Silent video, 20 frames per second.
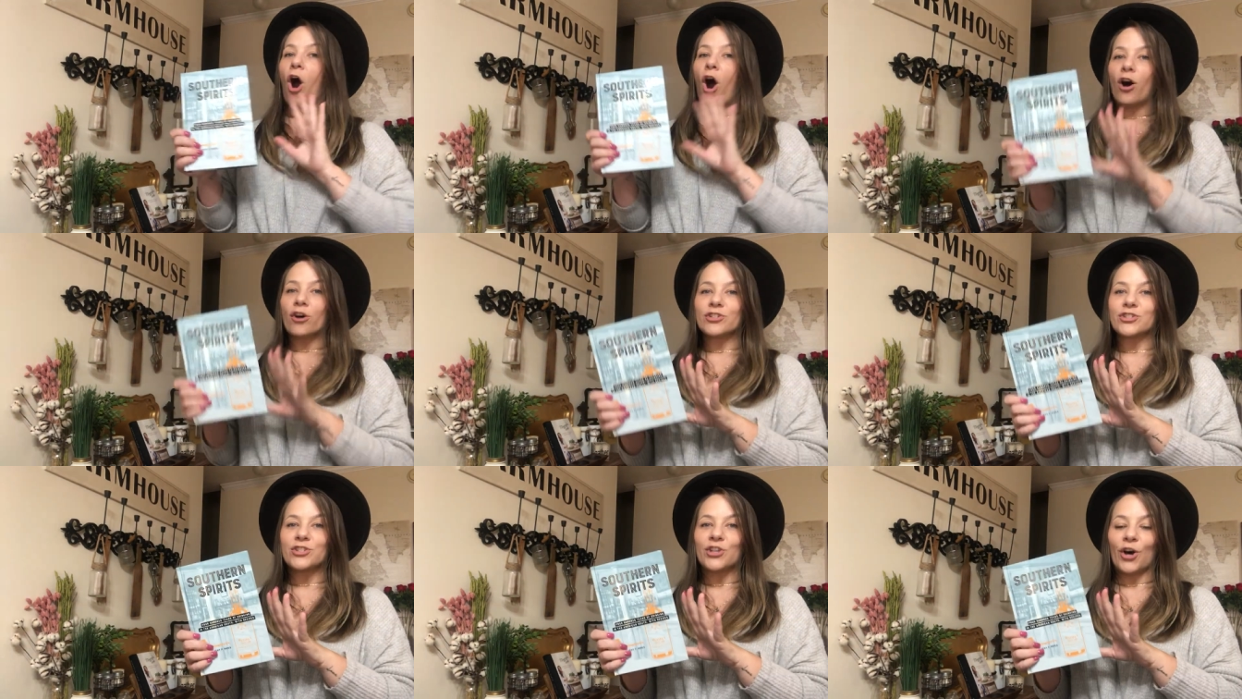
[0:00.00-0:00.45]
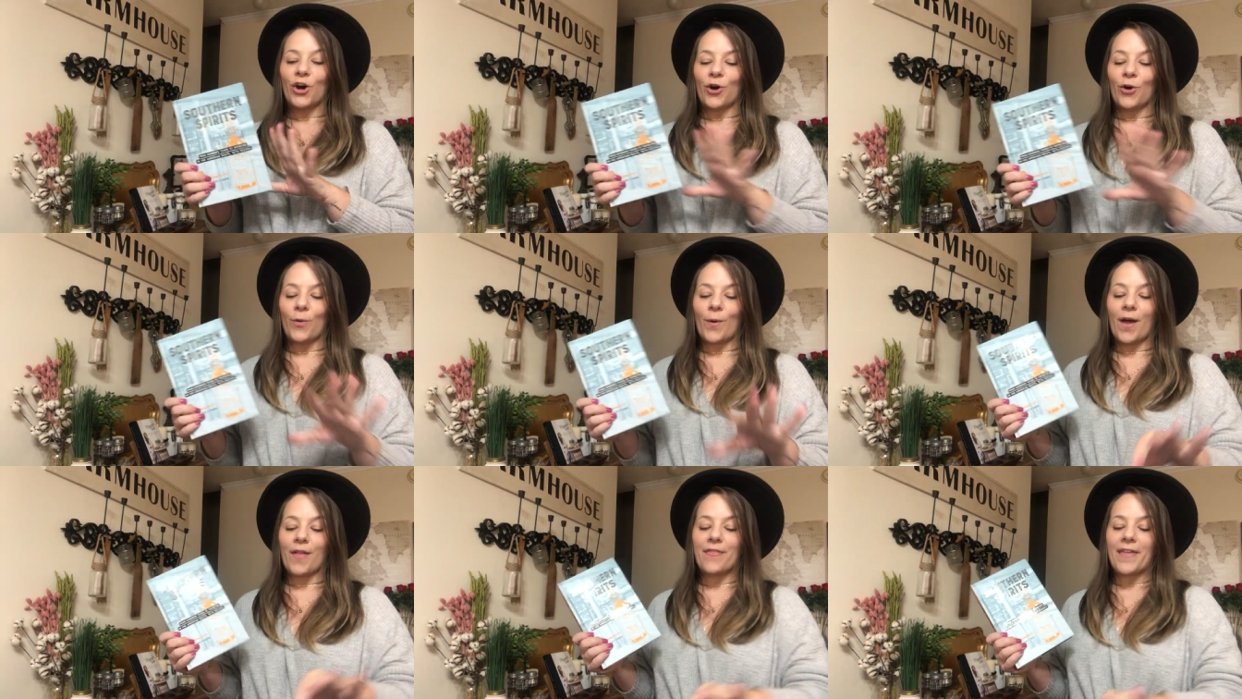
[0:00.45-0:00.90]

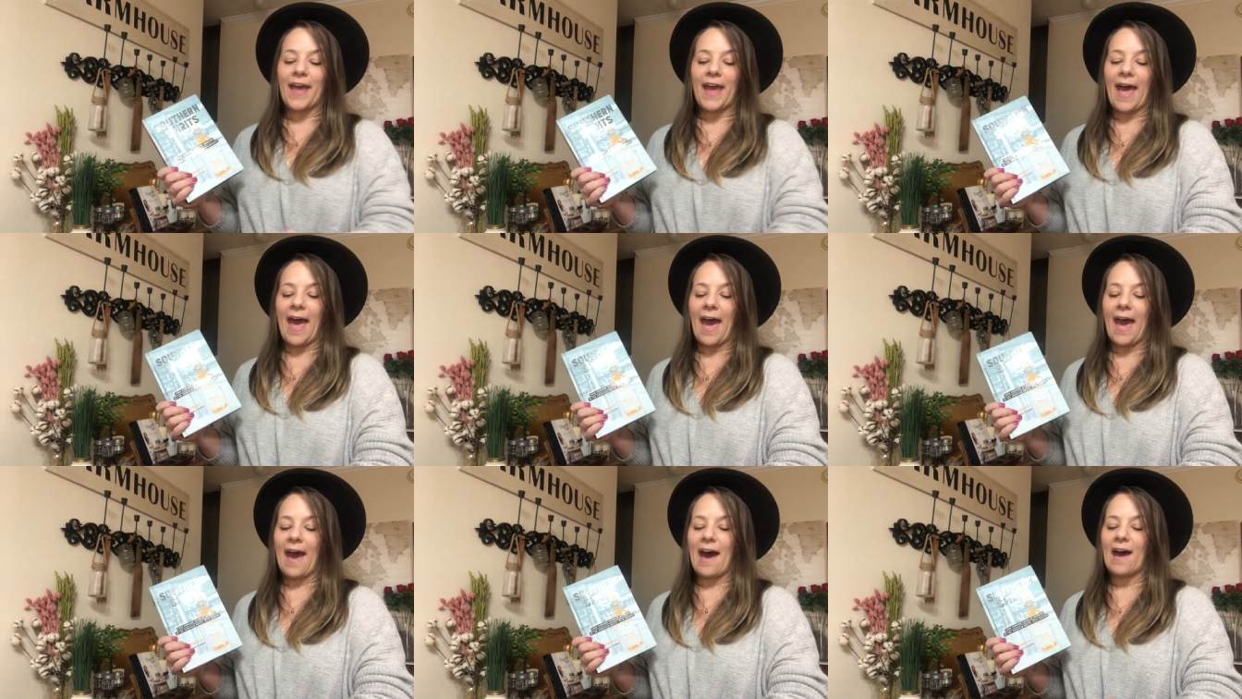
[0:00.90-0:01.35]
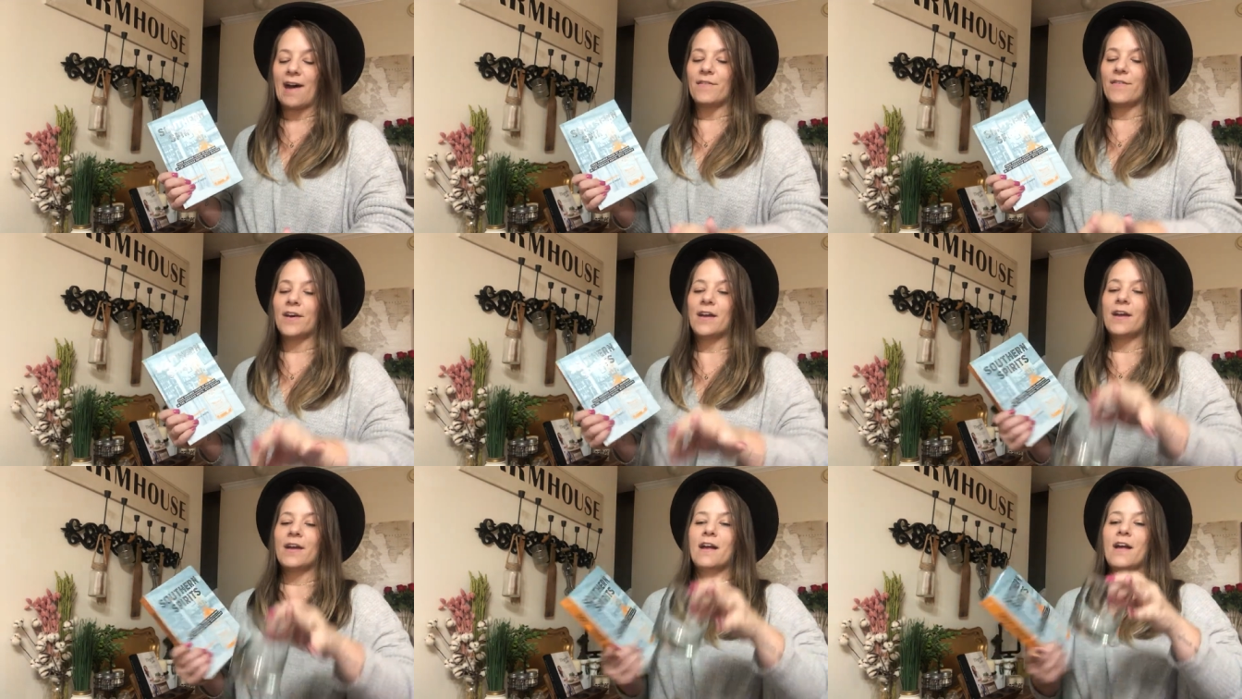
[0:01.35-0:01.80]
Also, they
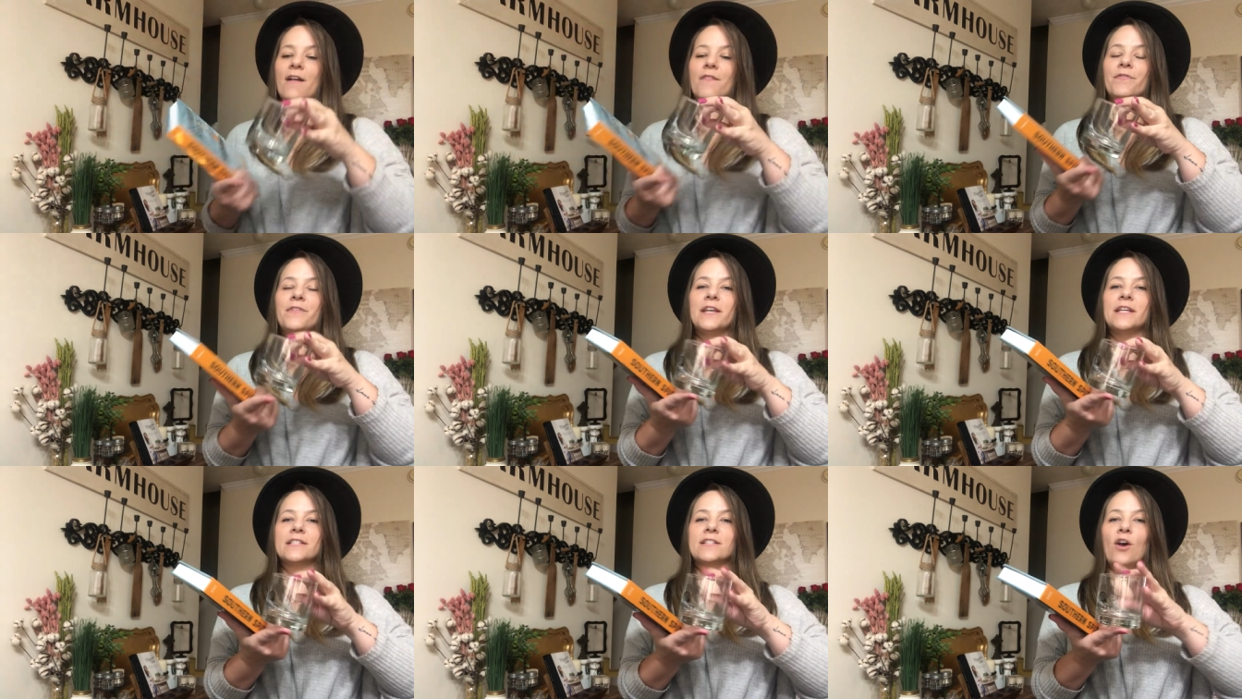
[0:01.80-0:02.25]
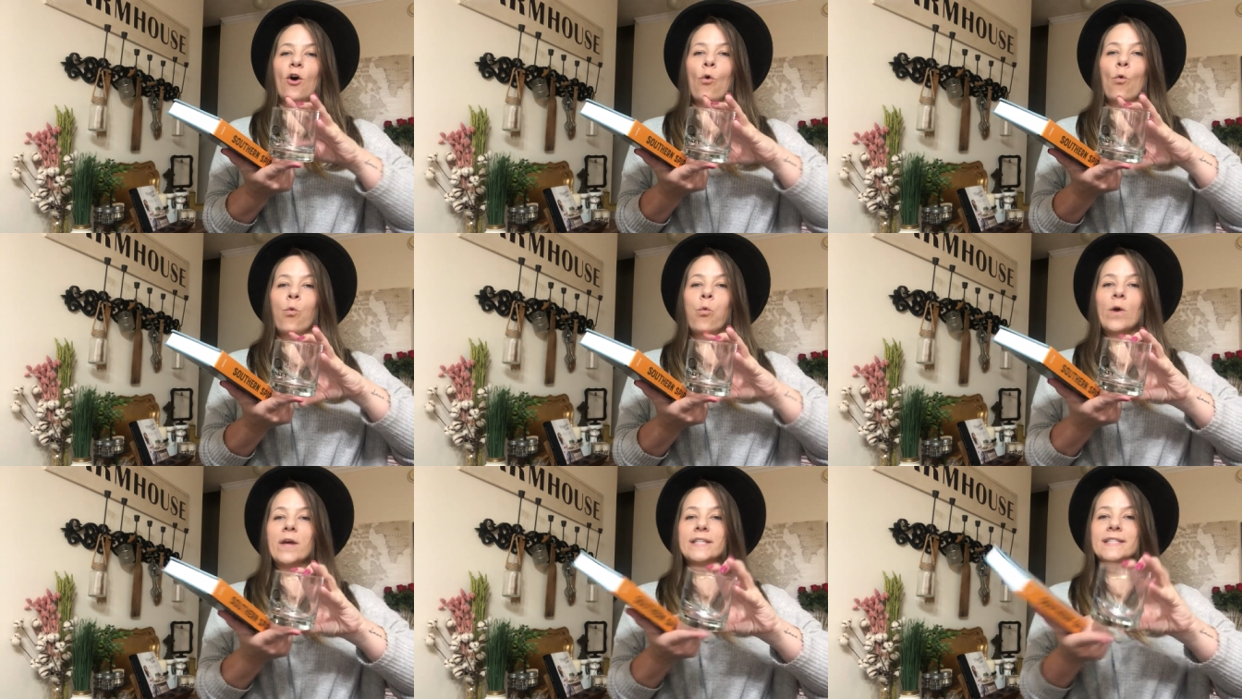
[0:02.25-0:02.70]
have these
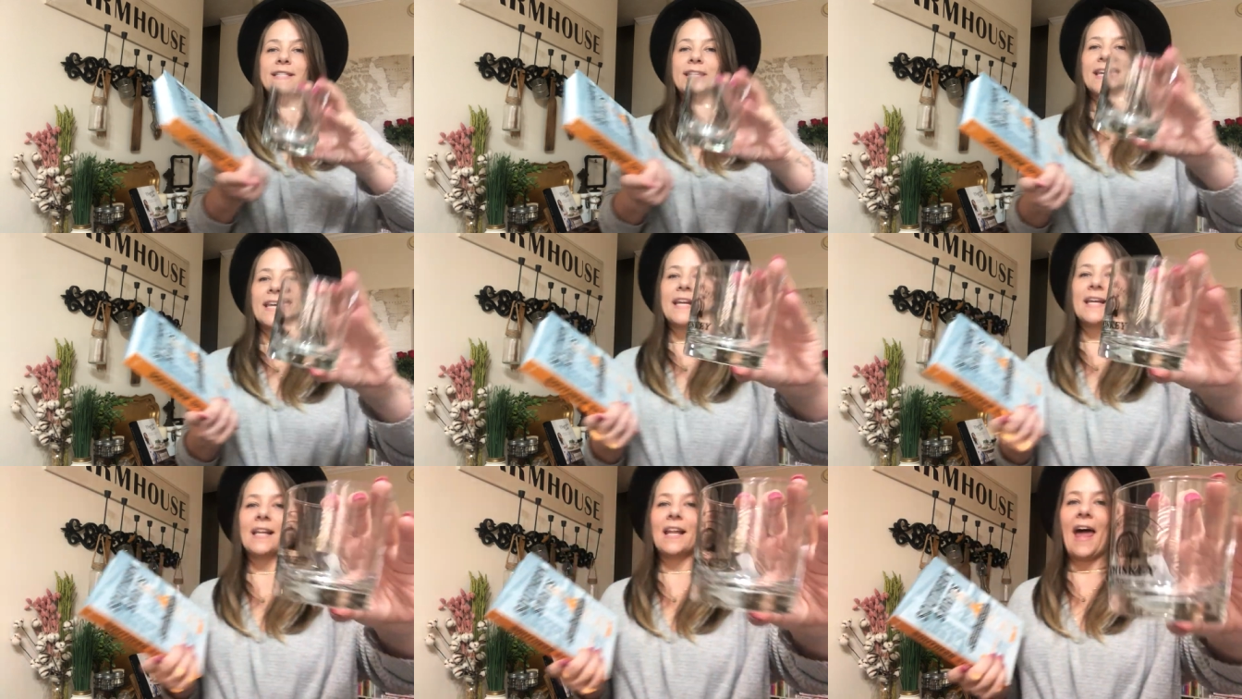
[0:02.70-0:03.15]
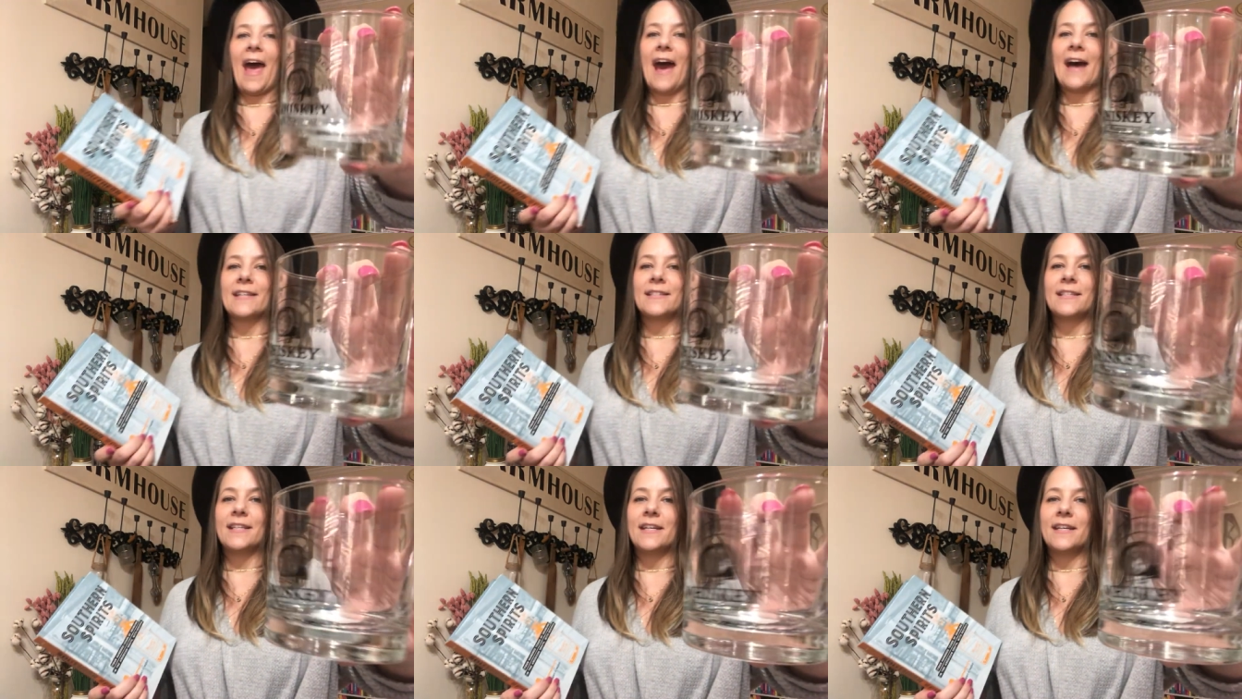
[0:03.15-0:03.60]
whiskey
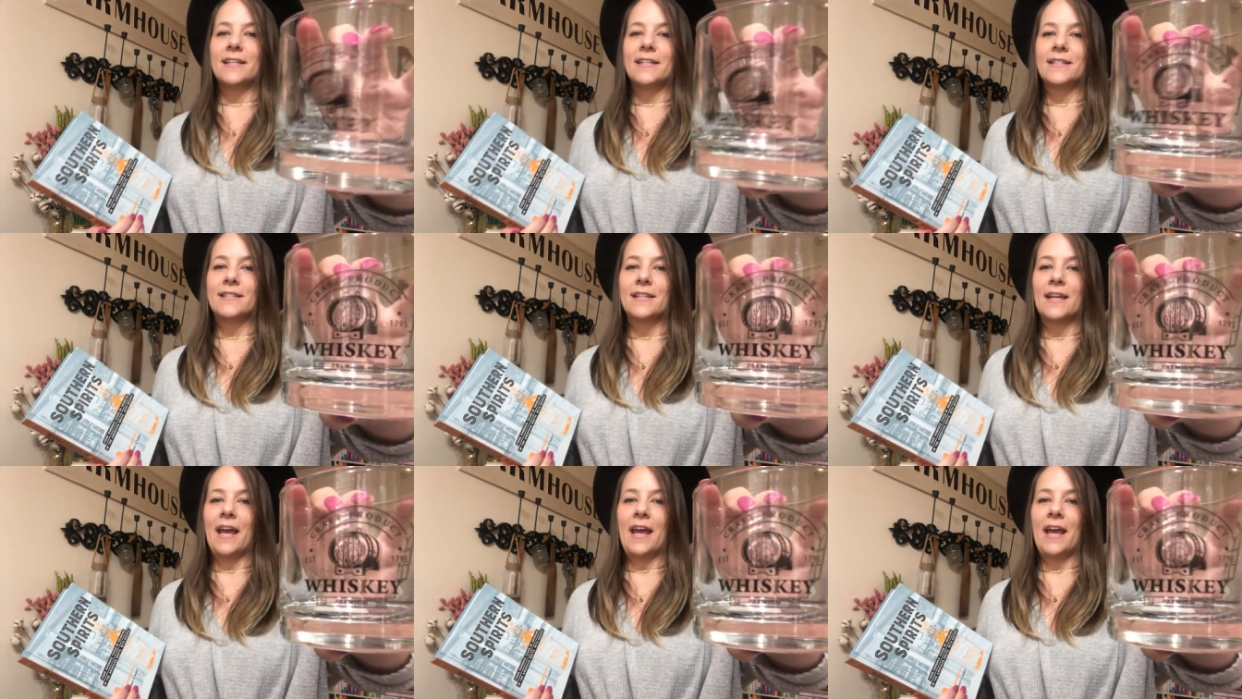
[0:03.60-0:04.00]
glasses,